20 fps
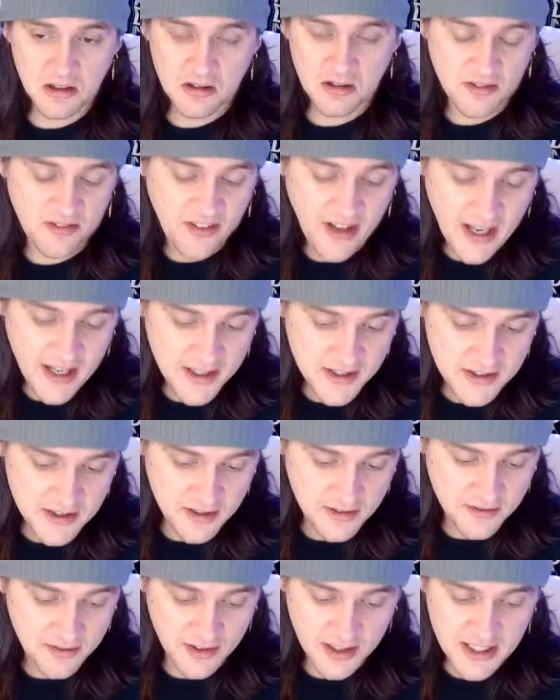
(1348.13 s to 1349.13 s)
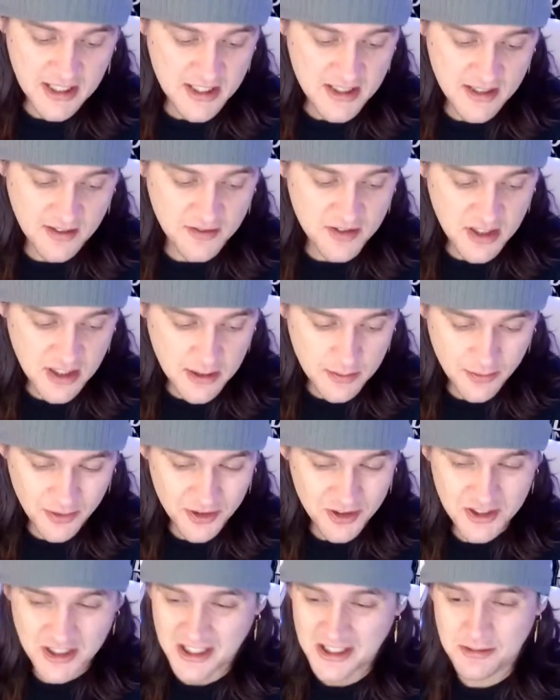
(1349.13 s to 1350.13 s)
Fans of Leeds have seen him
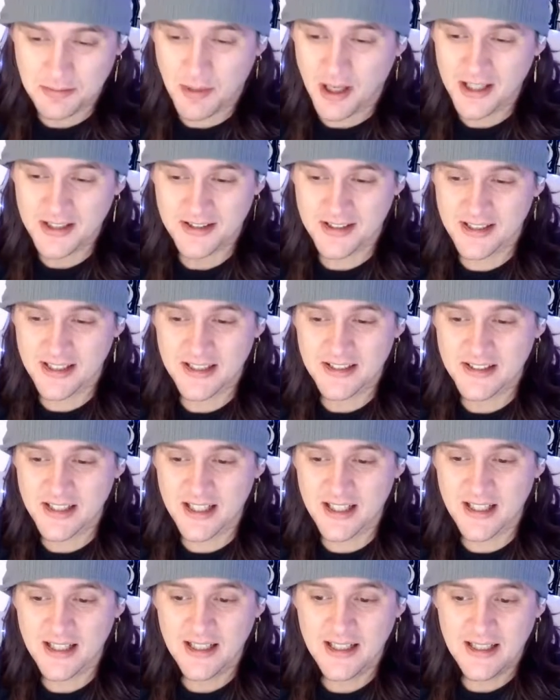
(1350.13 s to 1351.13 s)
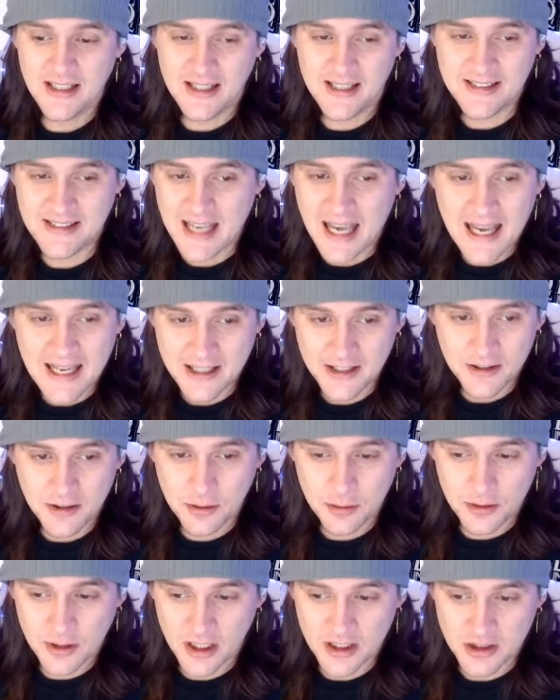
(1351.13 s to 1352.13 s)
for 6 months and they said his
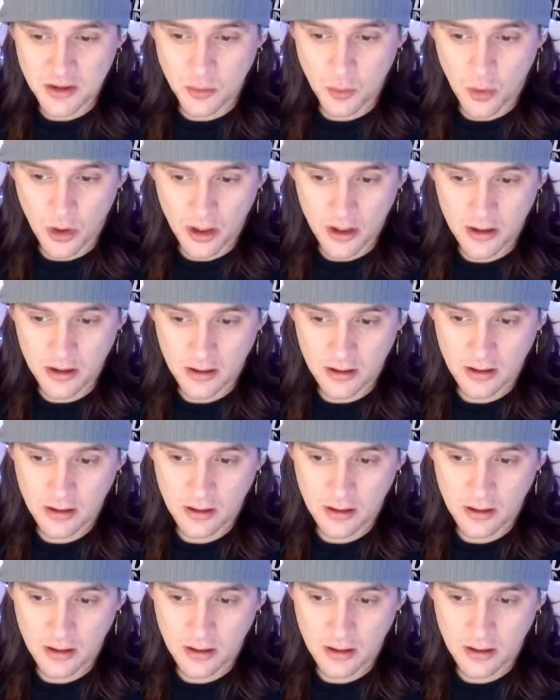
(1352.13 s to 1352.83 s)
attitude doesn't work.